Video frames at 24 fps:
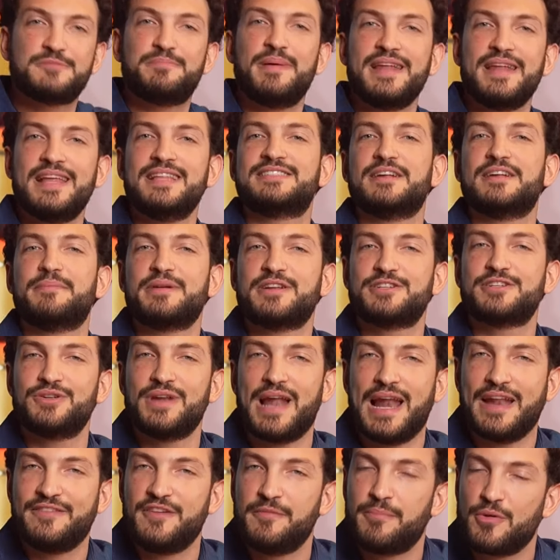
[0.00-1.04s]
but from
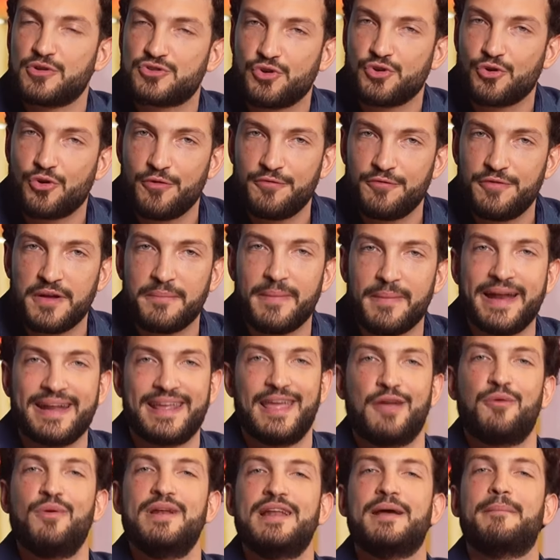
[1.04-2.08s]
personal experience, I can
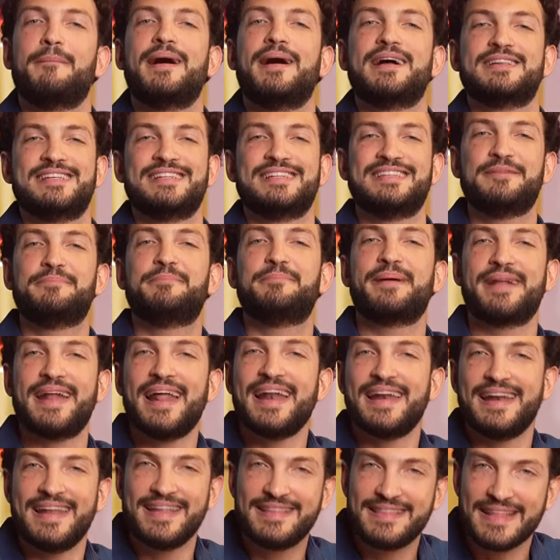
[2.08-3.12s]
confirm that those based
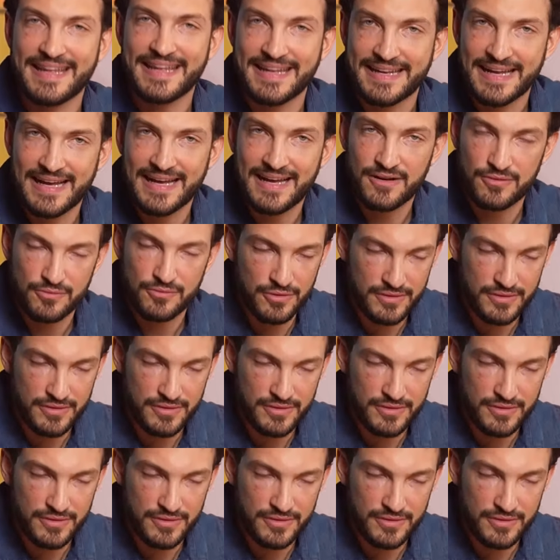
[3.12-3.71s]
on prallethrin,